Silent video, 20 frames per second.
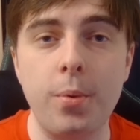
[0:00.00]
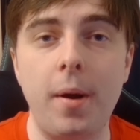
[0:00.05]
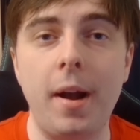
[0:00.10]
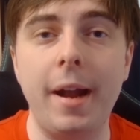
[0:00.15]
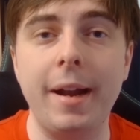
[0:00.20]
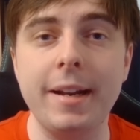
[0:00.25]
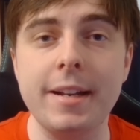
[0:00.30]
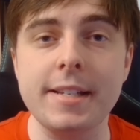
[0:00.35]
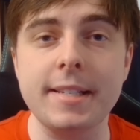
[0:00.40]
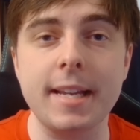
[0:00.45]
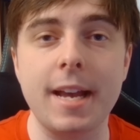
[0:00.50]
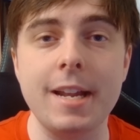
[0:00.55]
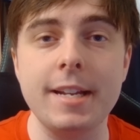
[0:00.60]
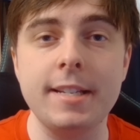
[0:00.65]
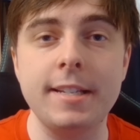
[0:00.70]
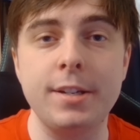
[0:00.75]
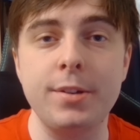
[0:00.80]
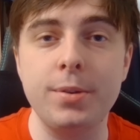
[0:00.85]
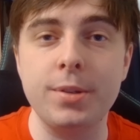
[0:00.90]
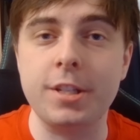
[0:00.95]
I decided
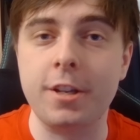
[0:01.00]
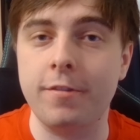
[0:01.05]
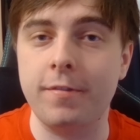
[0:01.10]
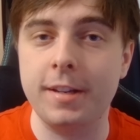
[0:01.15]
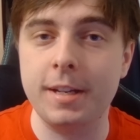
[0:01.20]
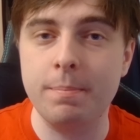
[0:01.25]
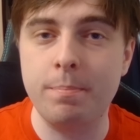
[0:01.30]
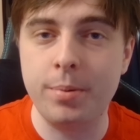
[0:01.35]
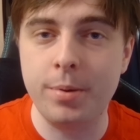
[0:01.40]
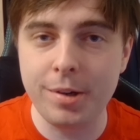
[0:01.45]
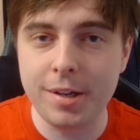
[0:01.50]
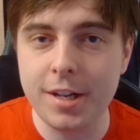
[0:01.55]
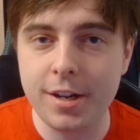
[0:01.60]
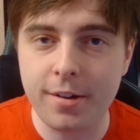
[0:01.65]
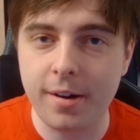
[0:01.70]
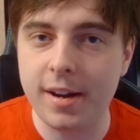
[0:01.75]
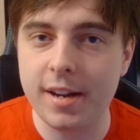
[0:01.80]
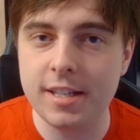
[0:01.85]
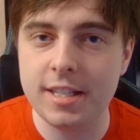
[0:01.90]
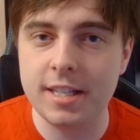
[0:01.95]
to do something pretty
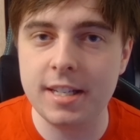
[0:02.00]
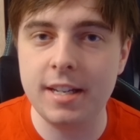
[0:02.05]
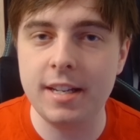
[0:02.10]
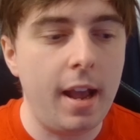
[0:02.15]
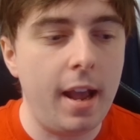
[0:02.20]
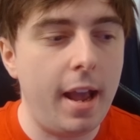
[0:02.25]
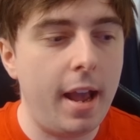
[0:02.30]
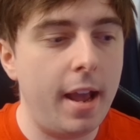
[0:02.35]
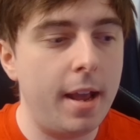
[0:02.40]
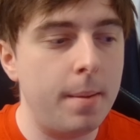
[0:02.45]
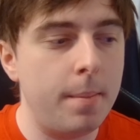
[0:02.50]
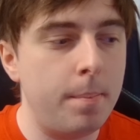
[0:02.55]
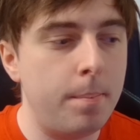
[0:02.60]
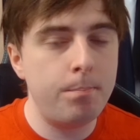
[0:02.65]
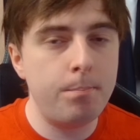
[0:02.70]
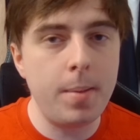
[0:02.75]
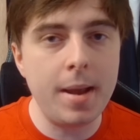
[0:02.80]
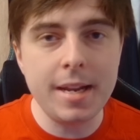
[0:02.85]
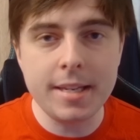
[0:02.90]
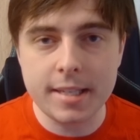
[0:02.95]
crazy and
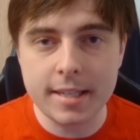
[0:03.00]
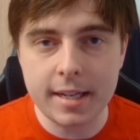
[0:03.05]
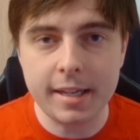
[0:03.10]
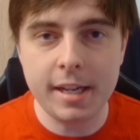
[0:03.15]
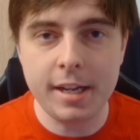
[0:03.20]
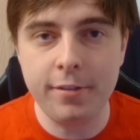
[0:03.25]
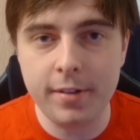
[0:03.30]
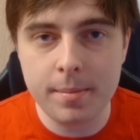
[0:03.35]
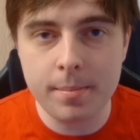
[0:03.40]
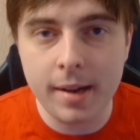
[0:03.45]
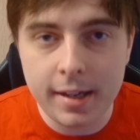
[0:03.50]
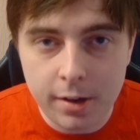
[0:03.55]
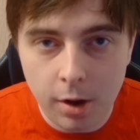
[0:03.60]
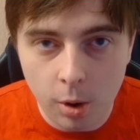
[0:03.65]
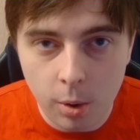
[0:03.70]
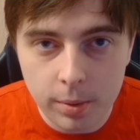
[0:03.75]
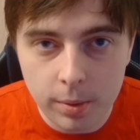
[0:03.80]
basically remake the whole